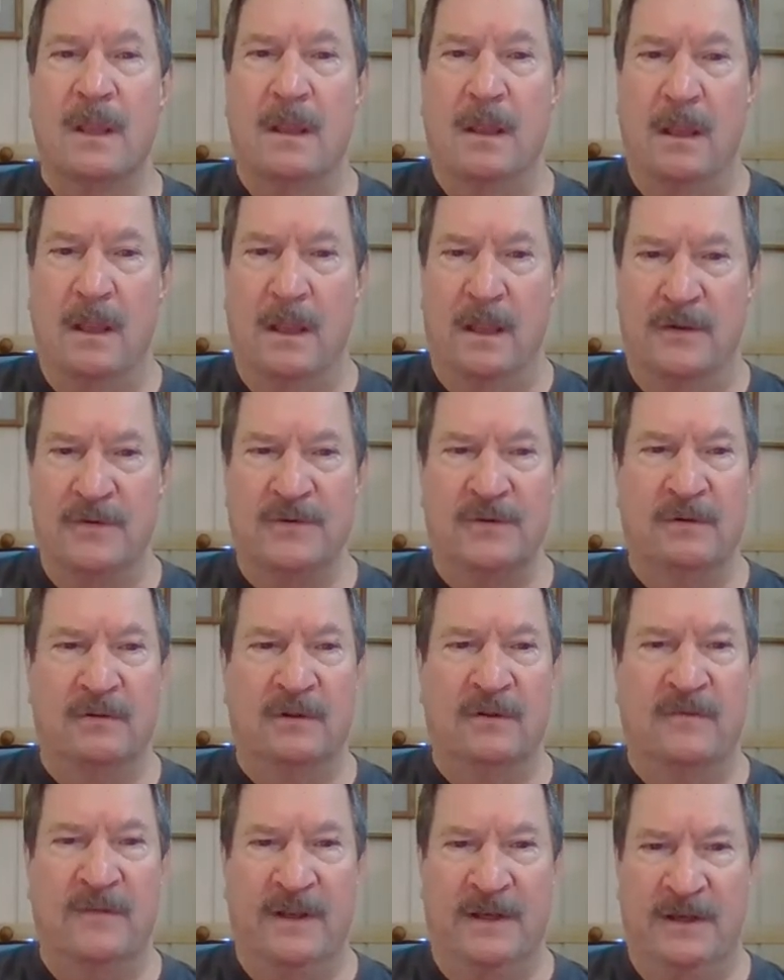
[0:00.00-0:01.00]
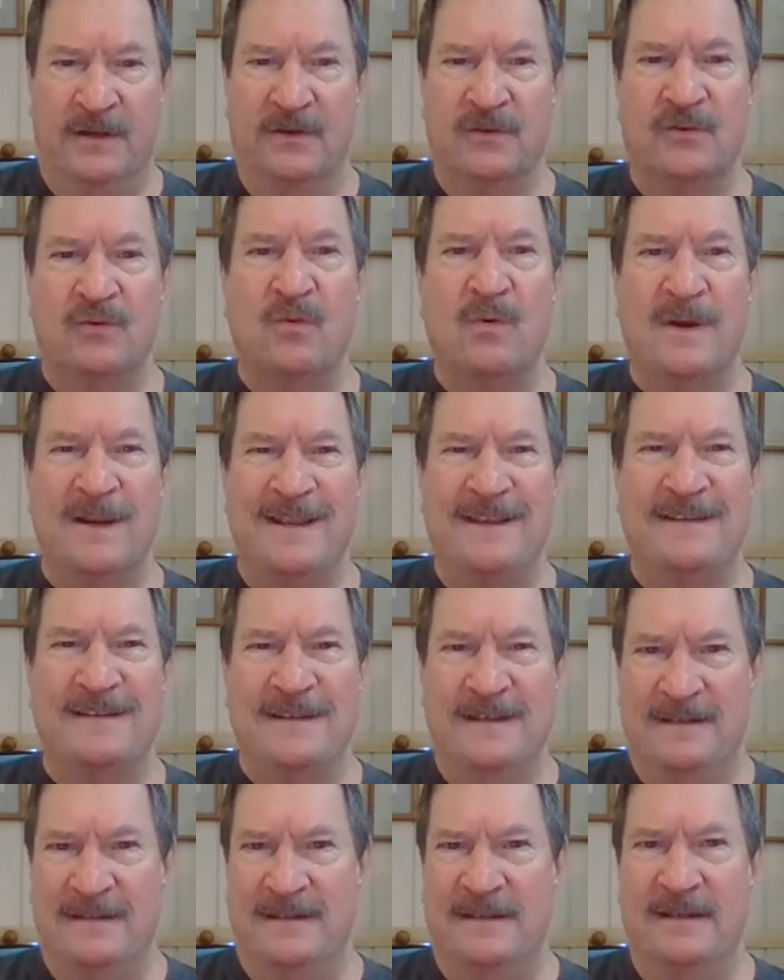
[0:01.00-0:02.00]
And so Leviticus 20
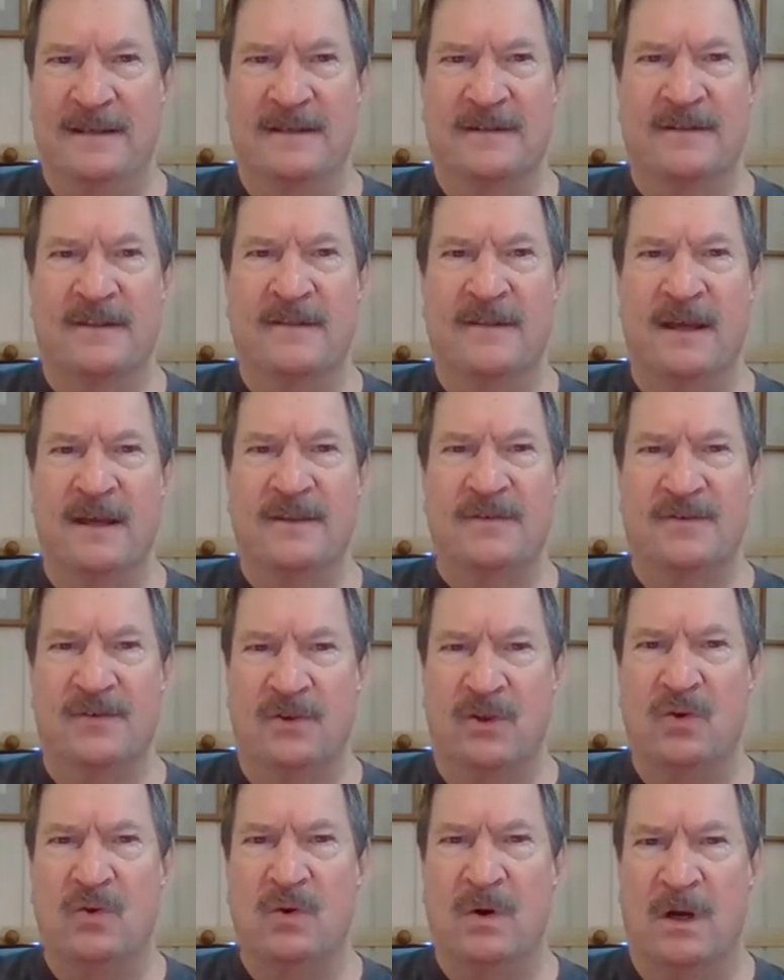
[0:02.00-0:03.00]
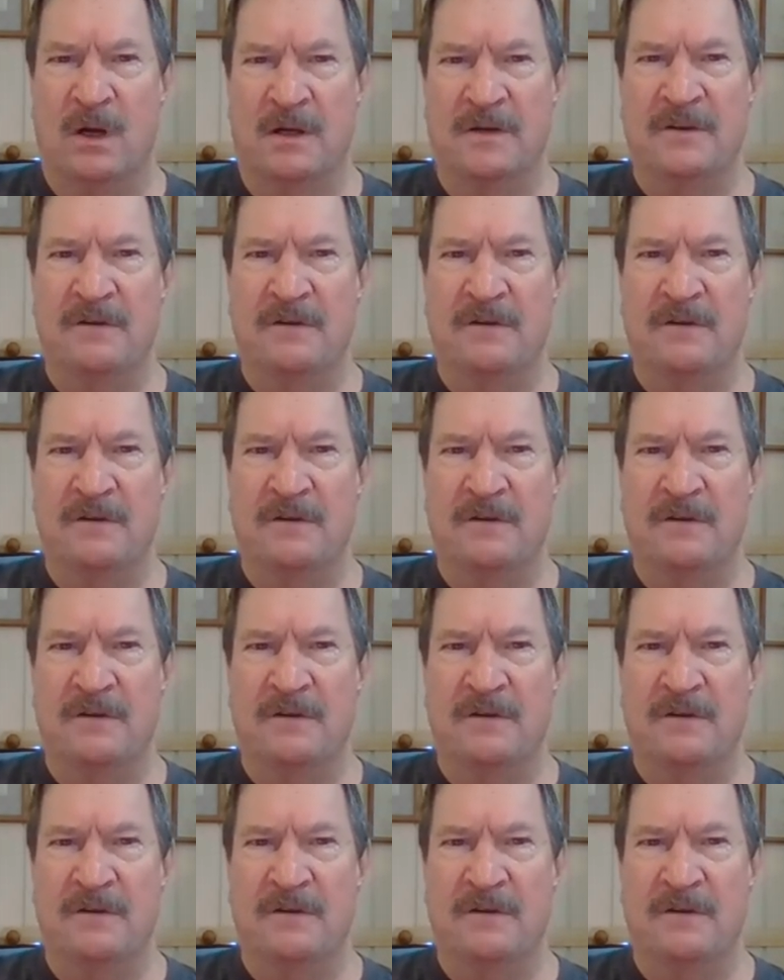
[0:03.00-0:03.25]
says this, thus you are to